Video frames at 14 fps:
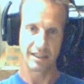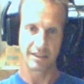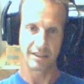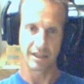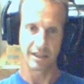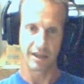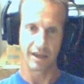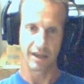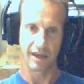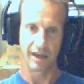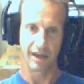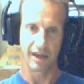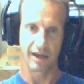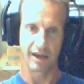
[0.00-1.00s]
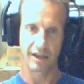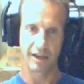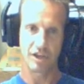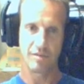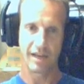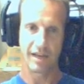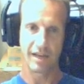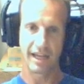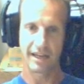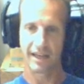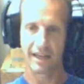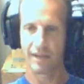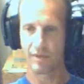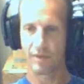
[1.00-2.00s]
tend to
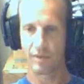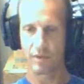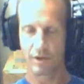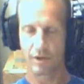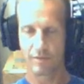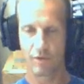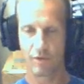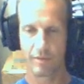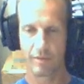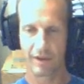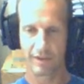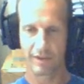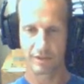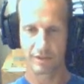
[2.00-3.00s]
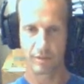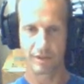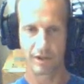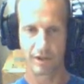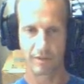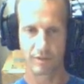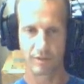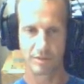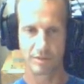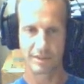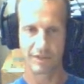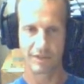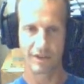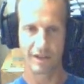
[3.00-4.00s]
accumulate, and we'll learn more about this when we talk more
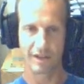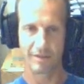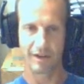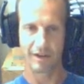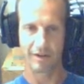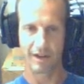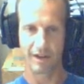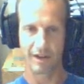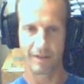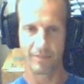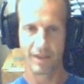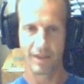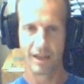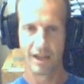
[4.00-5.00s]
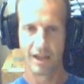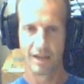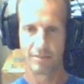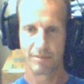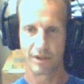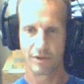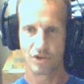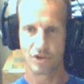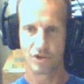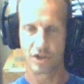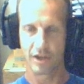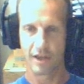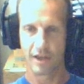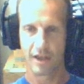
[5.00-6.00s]
specifically about
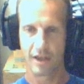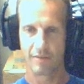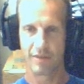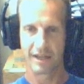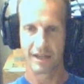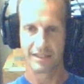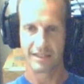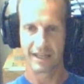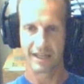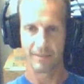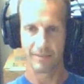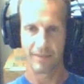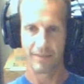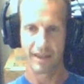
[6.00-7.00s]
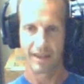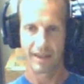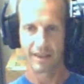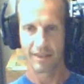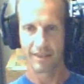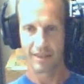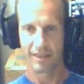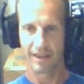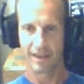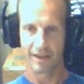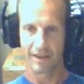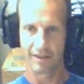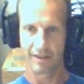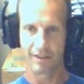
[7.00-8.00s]
pollution, but
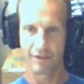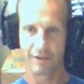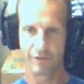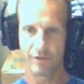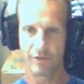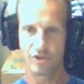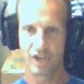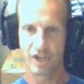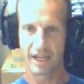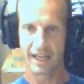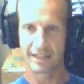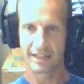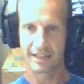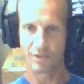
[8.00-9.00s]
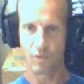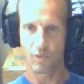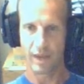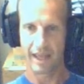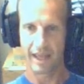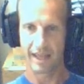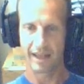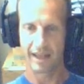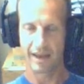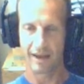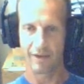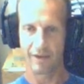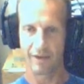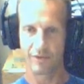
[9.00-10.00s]
the food chain has a way
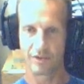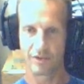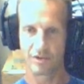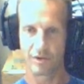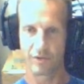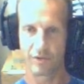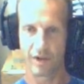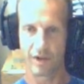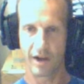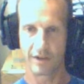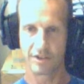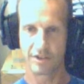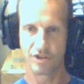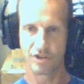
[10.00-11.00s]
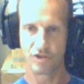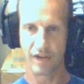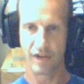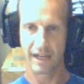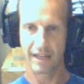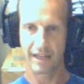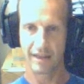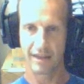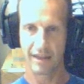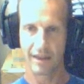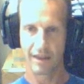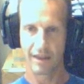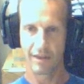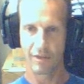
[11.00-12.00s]
of sort of concentrating
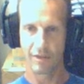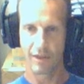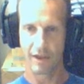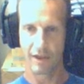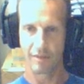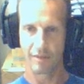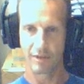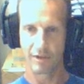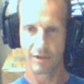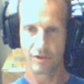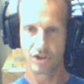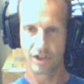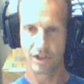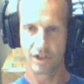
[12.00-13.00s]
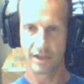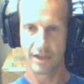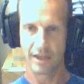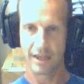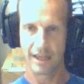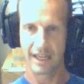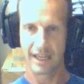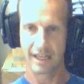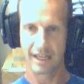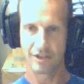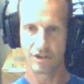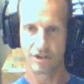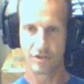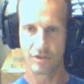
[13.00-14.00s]
the pollution
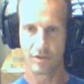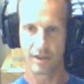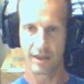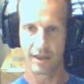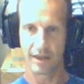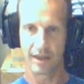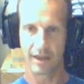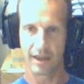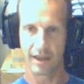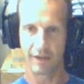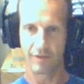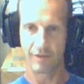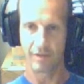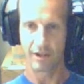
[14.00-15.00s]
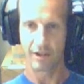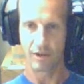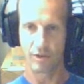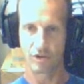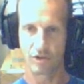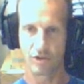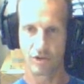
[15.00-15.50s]
into the from the lower